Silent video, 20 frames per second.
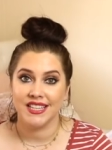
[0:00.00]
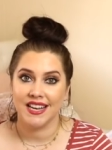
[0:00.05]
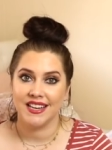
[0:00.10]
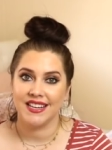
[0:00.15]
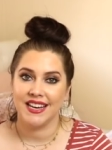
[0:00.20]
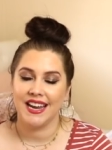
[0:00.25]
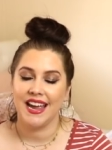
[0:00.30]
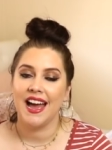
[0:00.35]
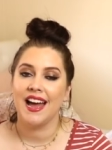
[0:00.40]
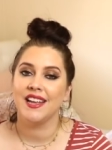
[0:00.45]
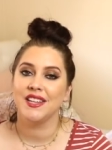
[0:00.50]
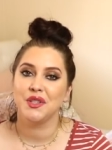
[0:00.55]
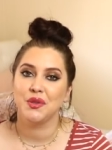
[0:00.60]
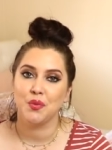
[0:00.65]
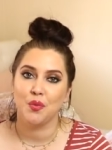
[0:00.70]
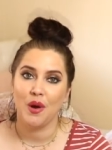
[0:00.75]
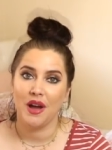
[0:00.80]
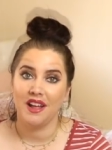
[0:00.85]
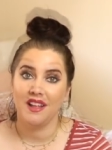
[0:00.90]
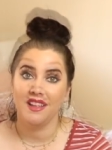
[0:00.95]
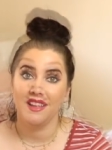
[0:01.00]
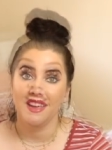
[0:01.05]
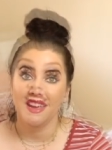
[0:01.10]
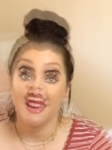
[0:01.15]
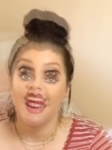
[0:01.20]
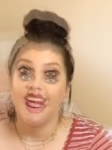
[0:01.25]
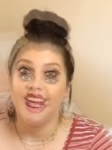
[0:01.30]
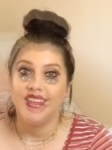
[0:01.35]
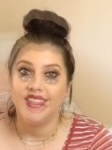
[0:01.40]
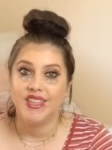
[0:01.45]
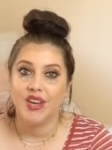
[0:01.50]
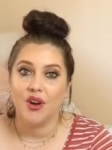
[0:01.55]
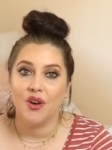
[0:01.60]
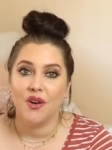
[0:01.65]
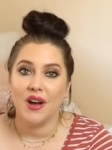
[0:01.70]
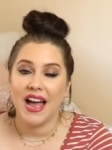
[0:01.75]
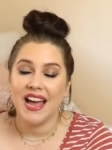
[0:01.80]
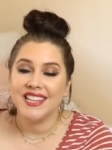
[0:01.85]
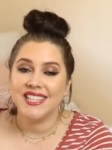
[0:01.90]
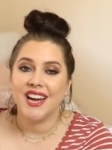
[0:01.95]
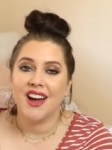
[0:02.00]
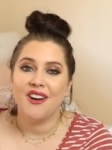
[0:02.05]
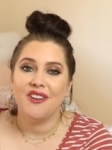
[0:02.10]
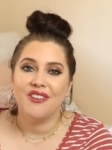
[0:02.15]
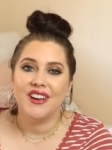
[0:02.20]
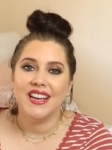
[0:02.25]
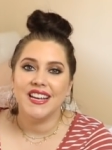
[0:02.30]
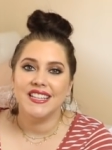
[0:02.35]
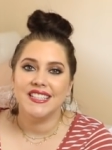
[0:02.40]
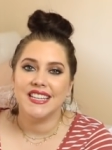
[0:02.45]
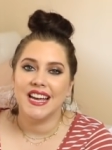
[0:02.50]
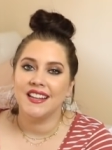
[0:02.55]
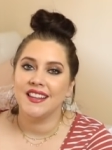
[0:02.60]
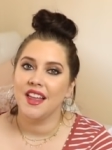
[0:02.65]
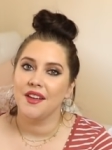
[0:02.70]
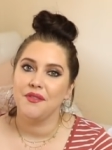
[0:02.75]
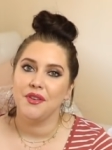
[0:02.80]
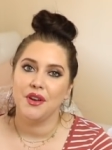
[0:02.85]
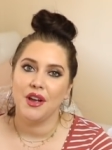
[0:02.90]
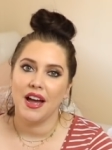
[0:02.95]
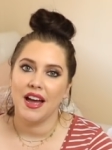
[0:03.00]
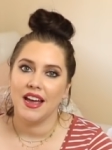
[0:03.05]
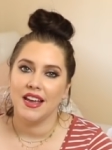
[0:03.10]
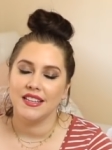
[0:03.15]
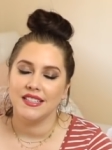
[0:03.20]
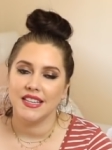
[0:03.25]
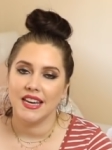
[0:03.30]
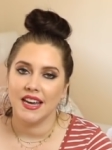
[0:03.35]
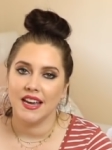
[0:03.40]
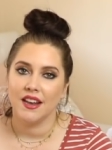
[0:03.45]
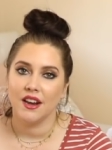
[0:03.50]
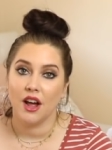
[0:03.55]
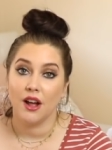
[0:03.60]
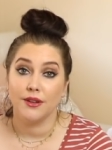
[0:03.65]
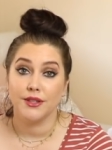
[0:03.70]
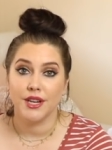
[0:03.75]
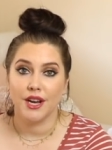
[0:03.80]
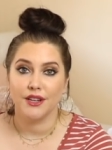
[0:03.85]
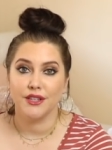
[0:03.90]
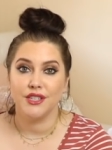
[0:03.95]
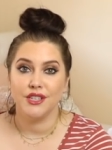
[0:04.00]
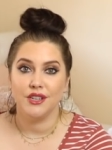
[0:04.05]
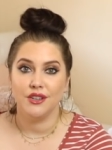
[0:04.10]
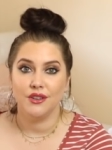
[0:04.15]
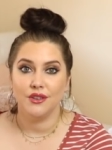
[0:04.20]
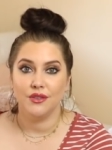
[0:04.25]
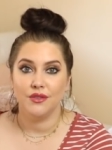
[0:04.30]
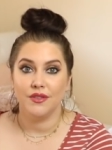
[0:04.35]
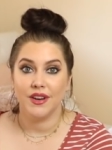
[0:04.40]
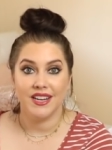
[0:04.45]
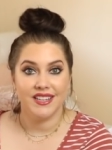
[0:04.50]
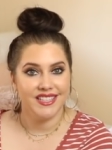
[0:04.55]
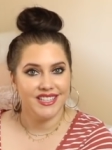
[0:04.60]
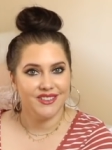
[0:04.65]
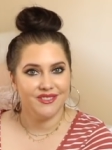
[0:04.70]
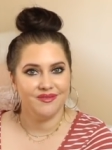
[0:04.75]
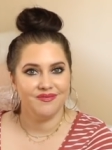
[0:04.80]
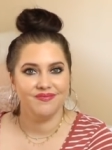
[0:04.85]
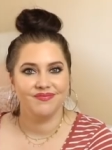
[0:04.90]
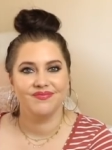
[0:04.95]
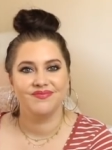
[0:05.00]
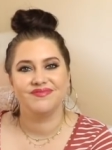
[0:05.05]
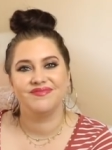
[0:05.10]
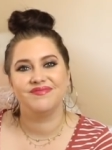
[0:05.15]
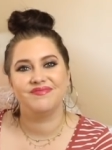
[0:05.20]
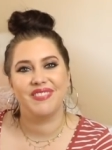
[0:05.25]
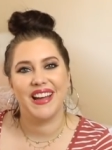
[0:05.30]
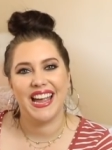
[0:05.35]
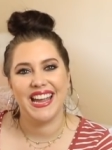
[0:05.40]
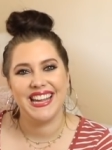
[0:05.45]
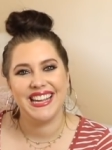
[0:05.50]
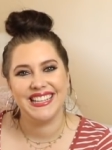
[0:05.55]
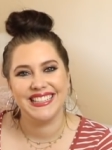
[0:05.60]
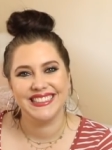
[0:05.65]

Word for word: Sunday as well. So as always, I love you guys and I'll talk to you very soon. Bye!